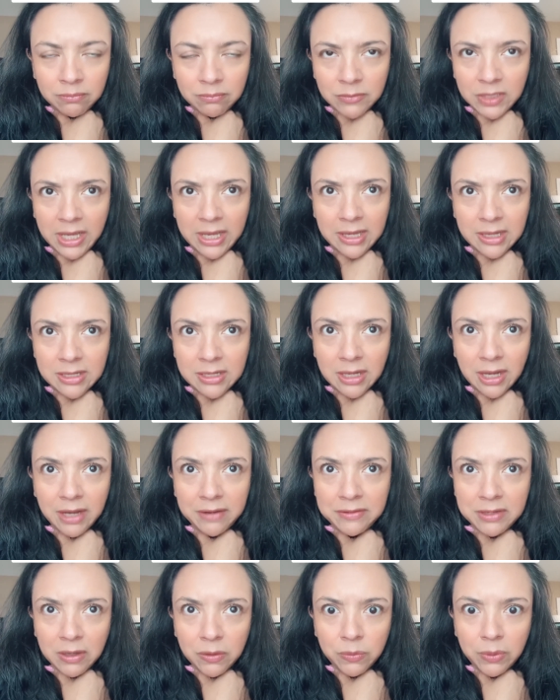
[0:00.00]
take a
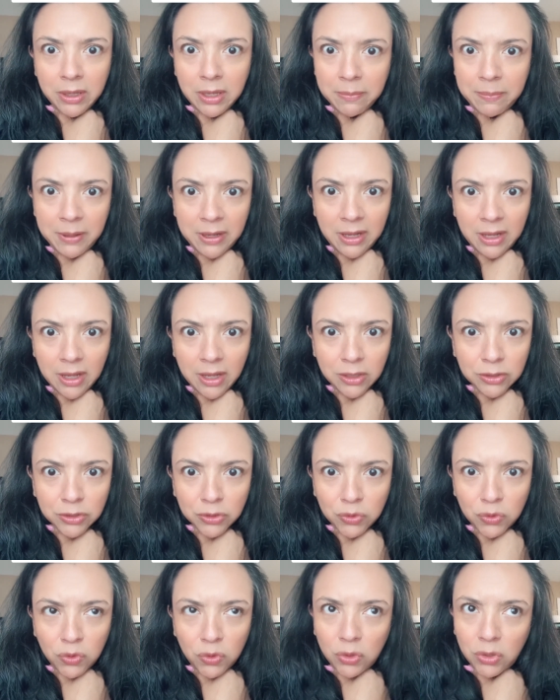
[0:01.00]
dive down Wikipedia or
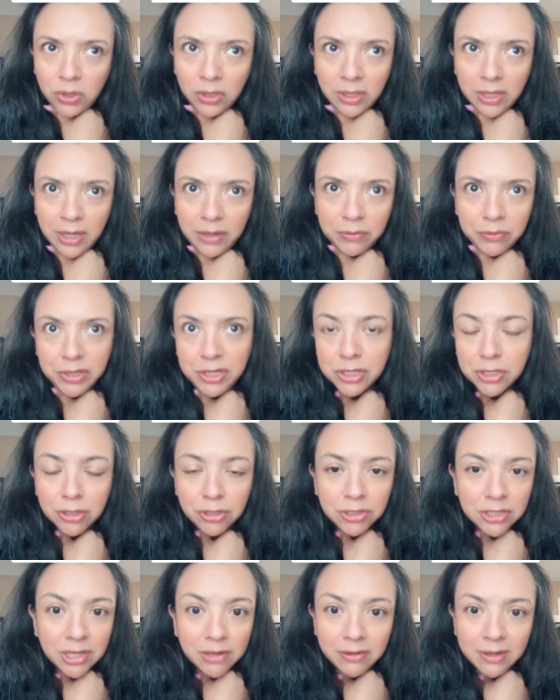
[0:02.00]
Google and
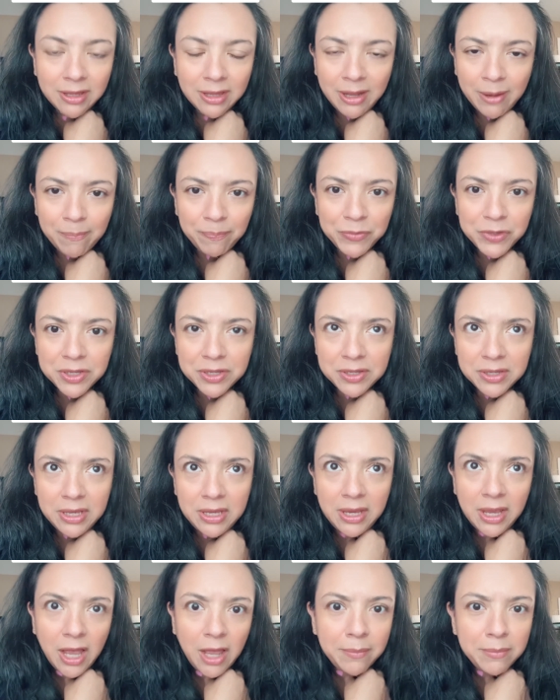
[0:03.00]
research everything to
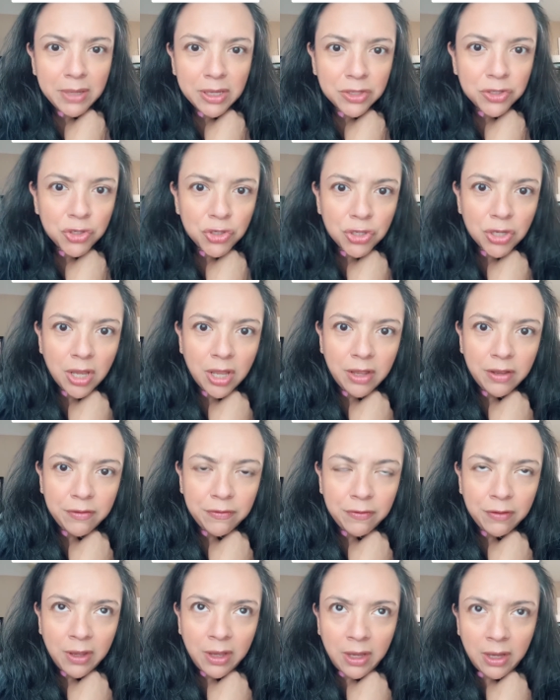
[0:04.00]
see how much
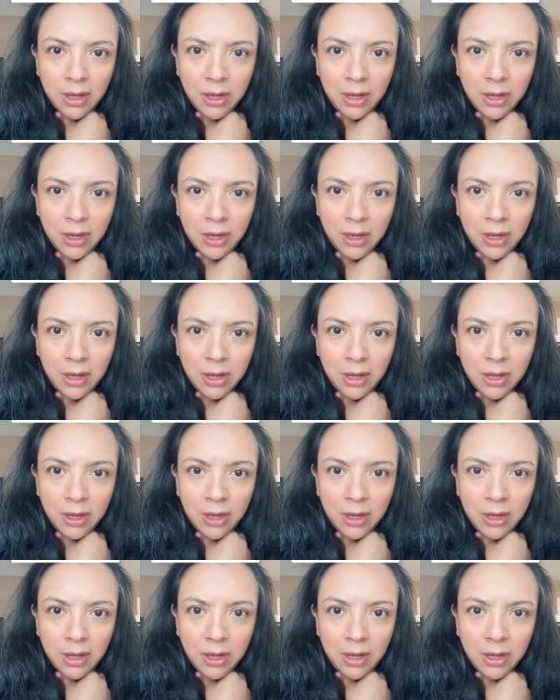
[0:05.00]
of